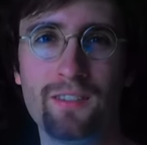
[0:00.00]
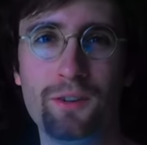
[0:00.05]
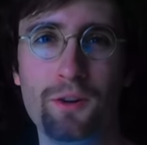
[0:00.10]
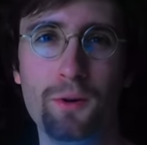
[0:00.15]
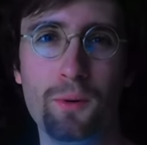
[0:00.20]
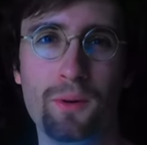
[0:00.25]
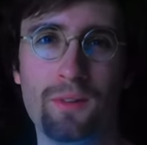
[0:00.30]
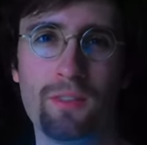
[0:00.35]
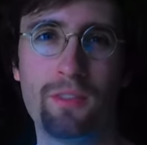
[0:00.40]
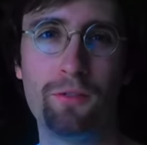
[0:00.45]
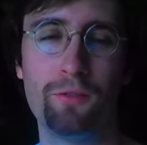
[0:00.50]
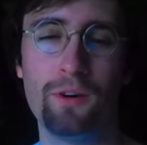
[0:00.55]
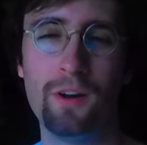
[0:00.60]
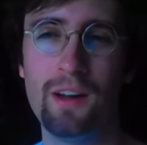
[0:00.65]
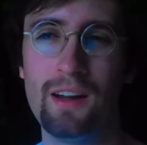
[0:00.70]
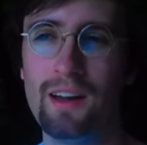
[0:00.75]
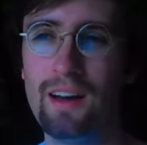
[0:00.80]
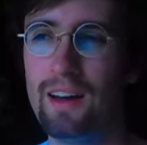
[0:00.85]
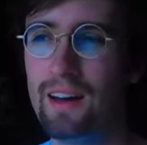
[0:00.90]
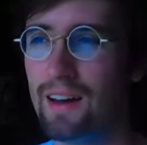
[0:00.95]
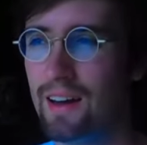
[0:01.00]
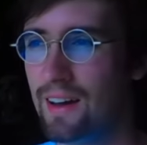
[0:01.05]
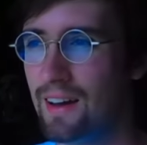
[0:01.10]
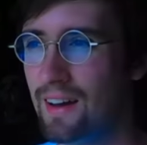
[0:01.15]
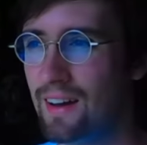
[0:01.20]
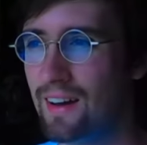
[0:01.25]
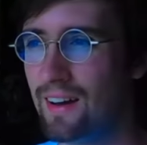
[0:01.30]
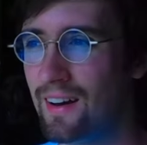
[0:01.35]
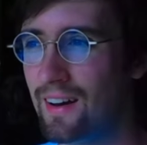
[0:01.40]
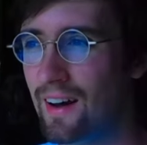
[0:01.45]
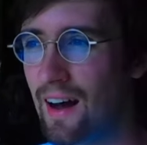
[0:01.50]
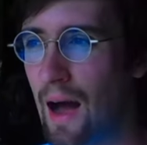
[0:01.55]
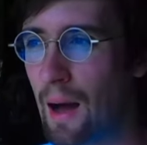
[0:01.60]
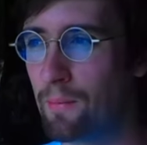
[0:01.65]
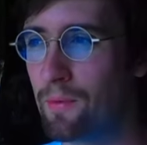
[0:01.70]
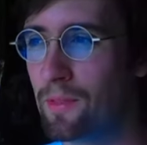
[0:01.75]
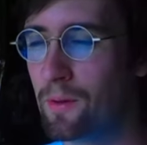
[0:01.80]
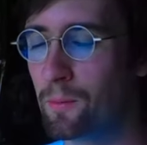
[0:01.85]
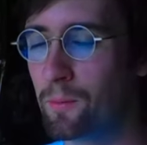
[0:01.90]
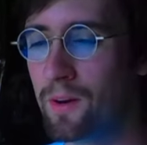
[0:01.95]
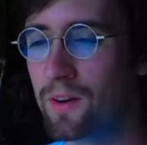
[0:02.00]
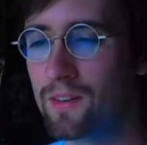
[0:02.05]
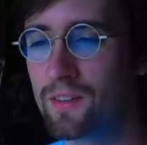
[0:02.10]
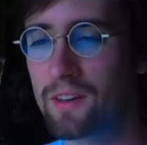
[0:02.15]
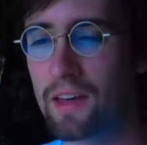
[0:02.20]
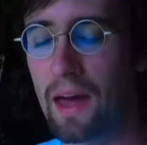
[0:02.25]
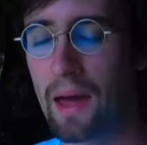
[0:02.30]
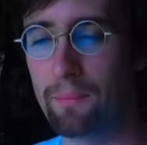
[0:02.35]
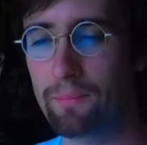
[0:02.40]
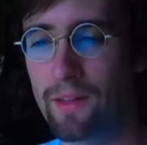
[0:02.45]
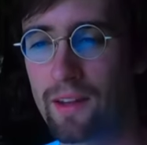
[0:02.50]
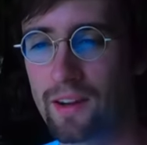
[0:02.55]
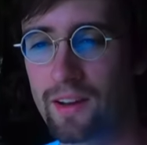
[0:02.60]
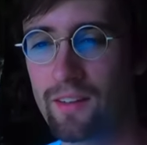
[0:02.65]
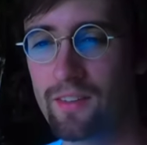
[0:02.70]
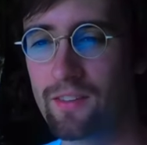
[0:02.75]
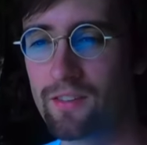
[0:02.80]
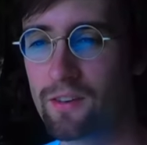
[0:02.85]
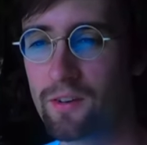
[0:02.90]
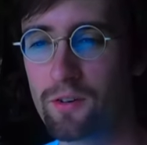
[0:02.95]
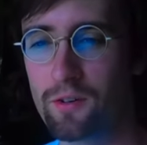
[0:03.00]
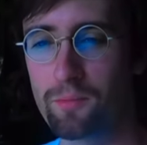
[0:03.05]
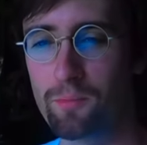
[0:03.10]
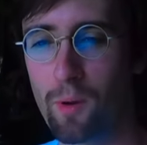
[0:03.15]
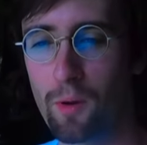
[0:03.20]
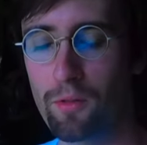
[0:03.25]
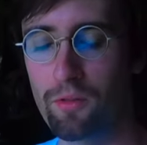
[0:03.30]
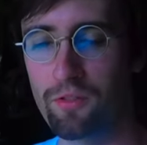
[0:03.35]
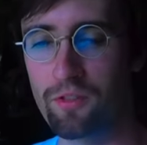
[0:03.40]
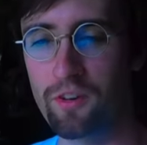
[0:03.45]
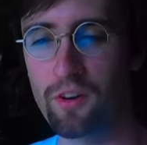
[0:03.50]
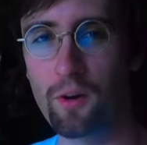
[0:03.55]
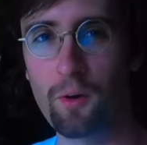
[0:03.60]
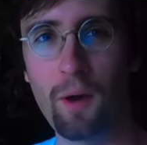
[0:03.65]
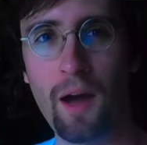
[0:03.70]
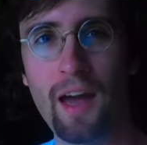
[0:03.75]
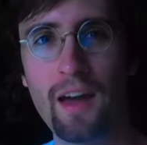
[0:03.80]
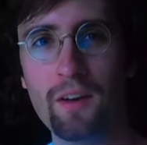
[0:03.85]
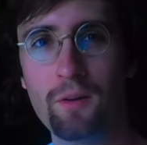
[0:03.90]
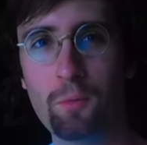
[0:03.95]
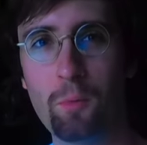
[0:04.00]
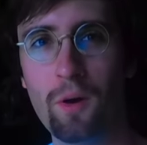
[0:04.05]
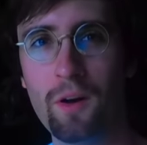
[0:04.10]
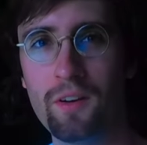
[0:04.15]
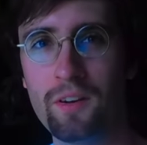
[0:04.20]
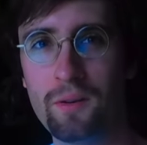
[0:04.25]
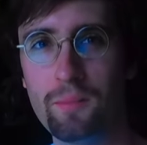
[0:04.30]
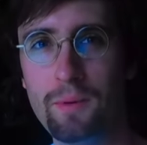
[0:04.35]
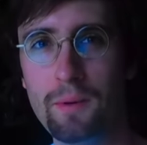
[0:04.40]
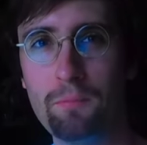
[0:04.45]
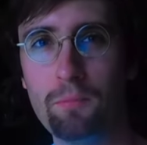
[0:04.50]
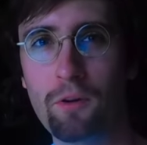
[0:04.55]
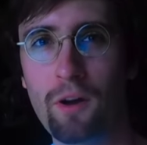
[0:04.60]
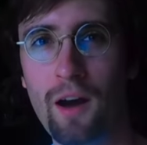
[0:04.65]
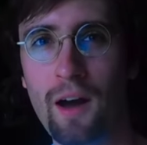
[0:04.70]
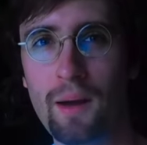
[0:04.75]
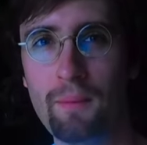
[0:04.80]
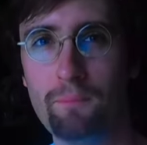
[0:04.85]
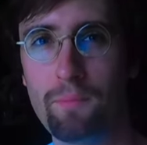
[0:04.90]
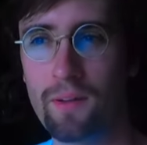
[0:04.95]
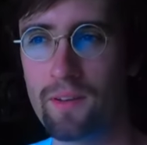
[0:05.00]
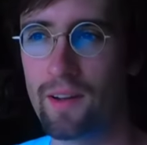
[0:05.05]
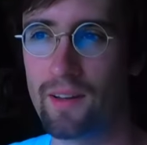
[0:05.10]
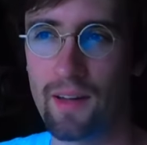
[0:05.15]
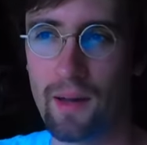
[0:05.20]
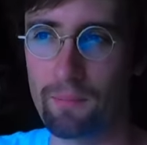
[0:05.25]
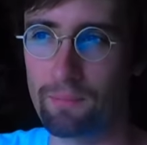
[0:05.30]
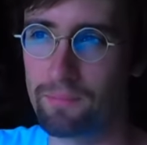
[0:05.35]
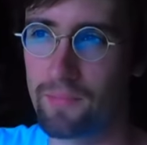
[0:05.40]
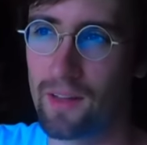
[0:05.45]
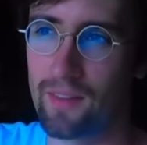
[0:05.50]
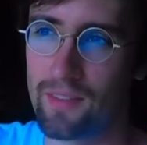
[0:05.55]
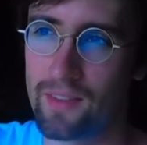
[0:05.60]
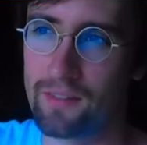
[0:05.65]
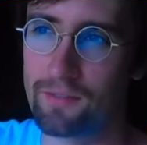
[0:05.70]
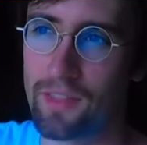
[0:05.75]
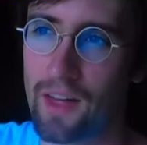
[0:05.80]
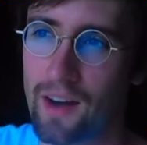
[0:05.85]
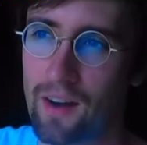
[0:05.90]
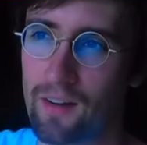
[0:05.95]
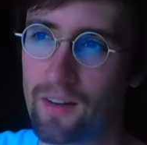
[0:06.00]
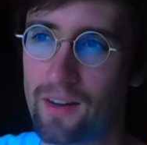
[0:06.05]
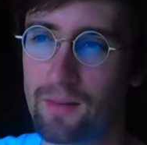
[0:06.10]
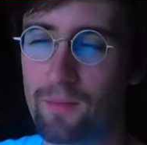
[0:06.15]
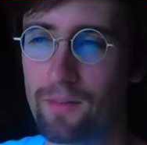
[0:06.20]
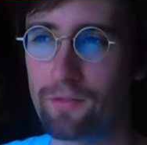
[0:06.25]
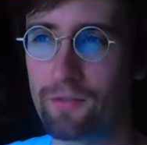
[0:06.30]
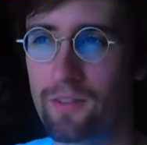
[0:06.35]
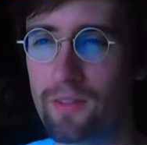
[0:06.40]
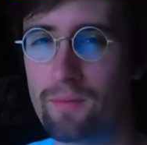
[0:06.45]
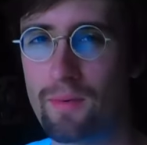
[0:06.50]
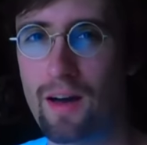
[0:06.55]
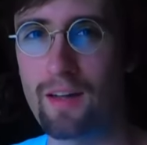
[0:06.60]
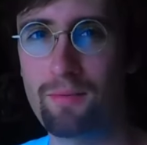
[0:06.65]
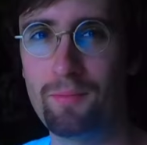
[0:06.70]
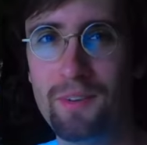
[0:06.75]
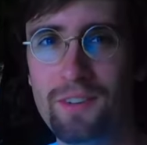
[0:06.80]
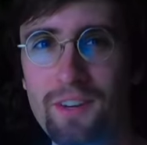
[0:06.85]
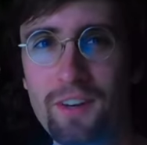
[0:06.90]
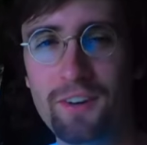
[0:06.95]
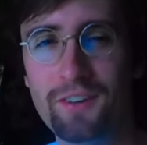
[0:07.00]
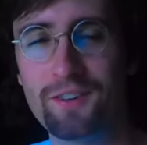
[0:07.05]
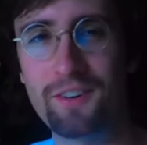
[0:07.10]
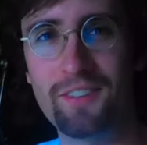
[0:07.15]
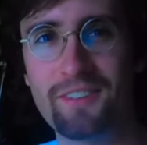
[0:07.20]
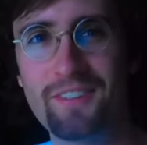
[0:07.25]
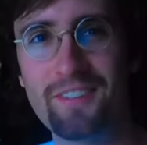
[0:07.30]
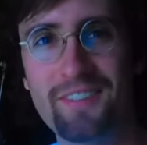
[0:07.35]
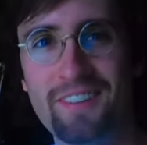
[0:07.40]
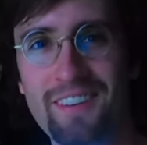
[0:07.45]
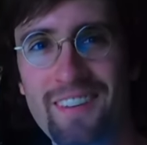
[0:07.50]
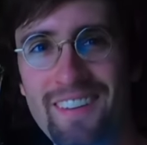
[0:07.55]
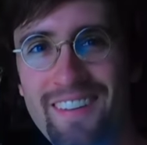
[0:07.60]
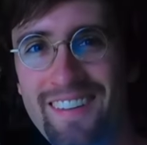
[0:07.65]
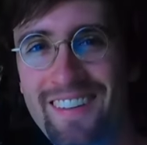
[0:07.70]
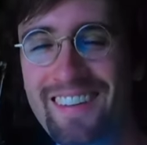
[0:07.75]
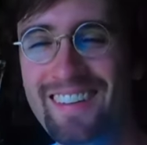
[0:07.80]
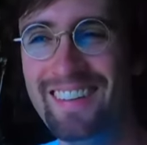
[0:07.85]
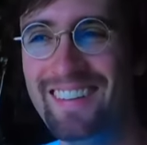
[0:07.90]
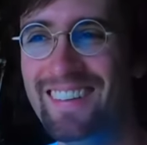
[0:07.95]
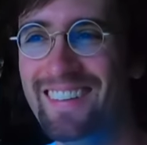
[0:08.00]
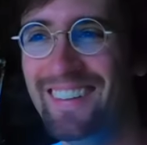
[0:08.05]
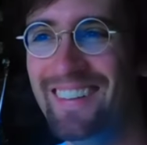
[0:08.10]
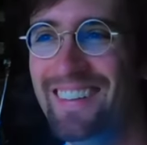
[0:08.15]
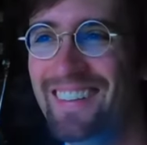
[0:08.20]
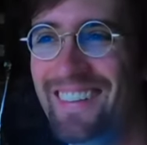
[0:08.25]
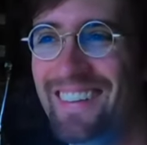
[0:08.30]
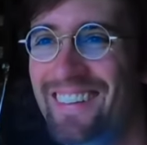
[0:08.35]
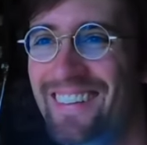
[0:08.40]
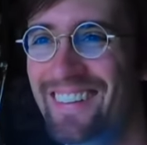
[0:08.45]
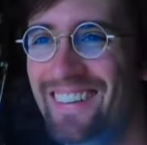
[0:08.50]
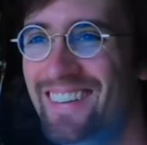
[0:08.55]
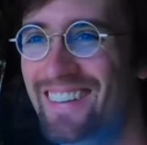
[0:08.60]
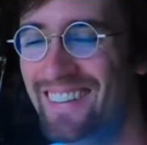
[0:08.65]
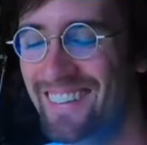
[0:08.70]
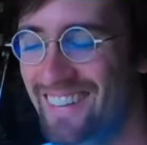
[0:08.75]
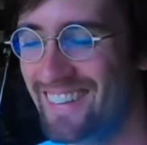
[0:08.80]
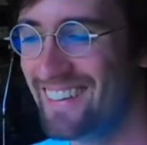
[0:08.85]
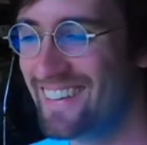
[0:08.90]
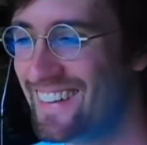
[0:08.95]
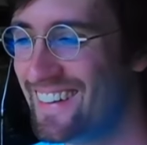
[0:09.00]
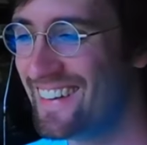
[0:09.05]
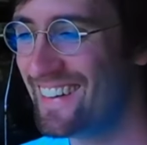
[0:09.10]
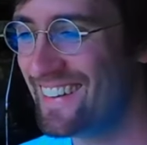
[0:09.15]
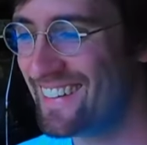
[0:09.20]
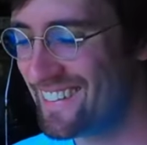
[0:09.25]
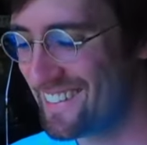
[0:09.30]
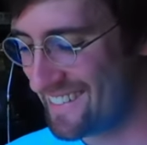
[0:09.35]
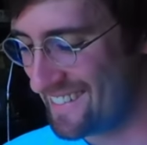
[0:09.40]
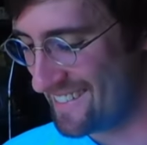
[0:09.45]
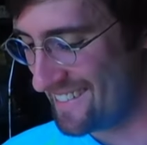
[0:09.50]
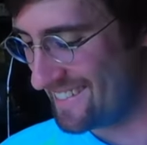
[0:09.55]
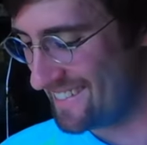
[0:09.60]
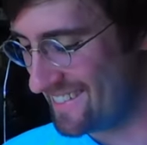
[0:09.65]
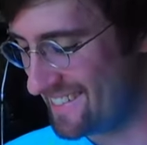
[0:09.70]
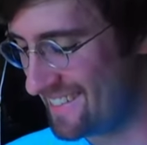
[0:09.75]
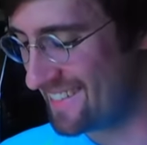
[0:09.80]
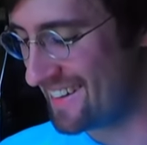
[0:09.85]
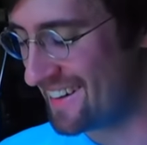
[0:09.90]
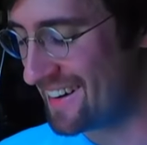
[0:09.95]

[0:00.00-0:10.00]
Yeah. Two and three. I'm in the weird camp that considers both zero and one to be prime, but I'll, I'll leave that argument for the mathematicians. No, I can understand that. I, I can definitely understand that.